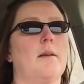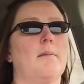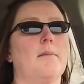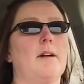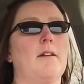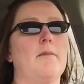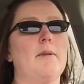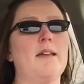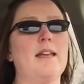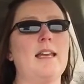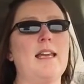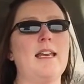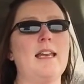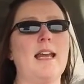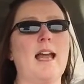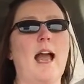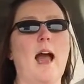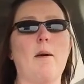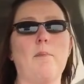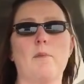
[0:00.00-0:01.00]
I've been
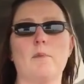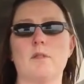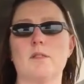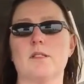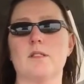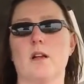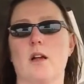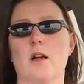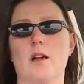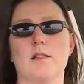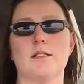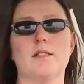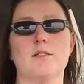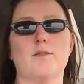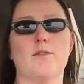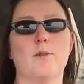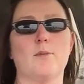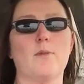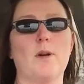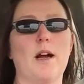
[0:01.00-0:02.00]
eating applesauce
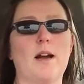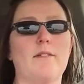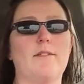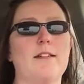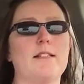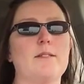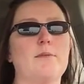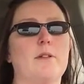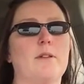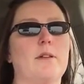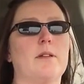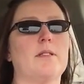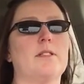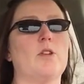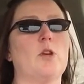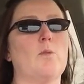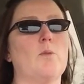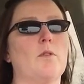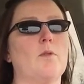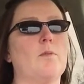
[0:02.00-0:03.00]
for breakfast with a
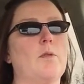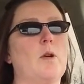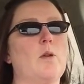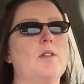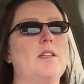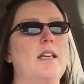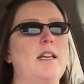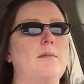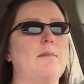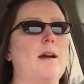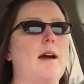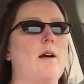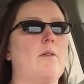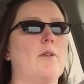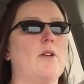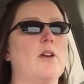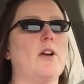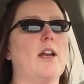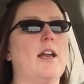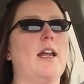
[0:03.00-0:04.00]
scoop of protein
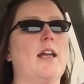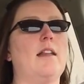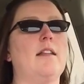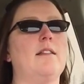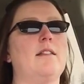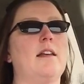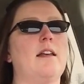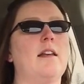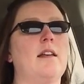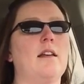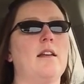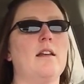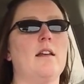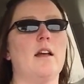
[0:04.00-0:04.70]
powder in it, and then